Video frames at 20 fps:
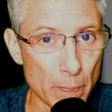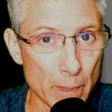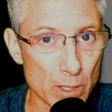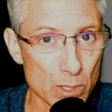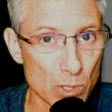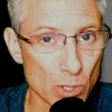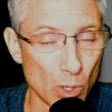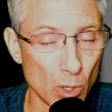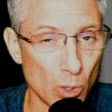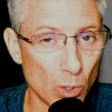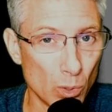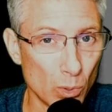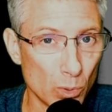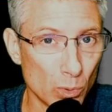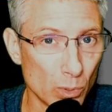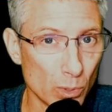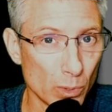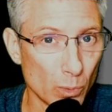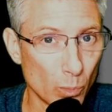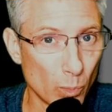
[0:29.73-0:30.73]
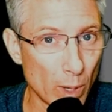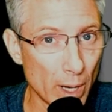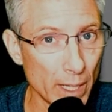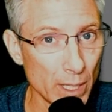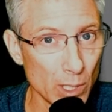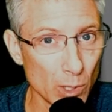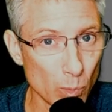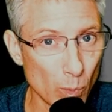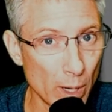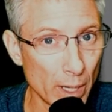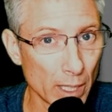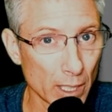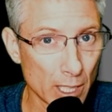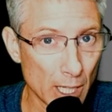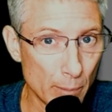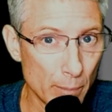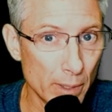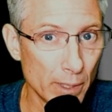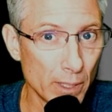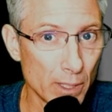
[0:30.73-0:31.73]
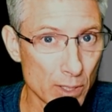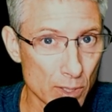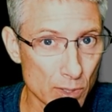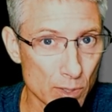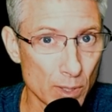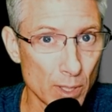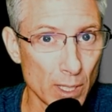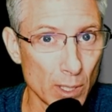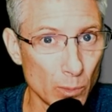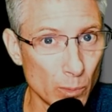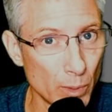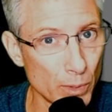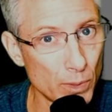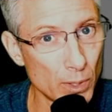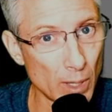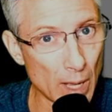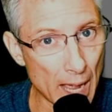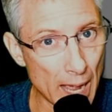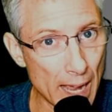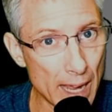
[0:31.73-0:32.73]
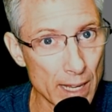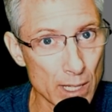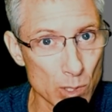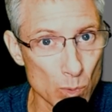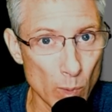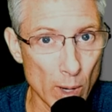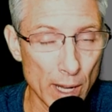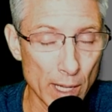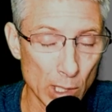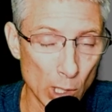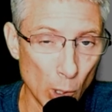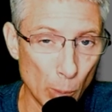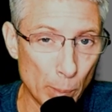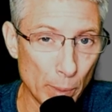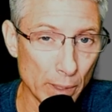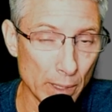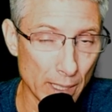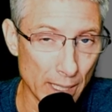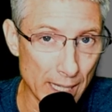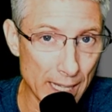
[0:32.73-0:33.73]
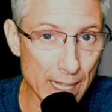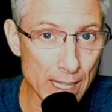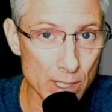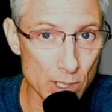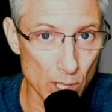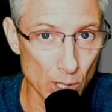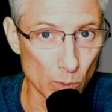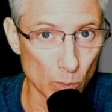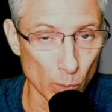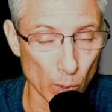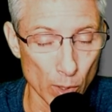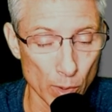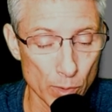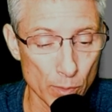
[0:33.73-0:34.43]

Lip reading: So why you'd want to come in this thing with the eyes wide open, is it worth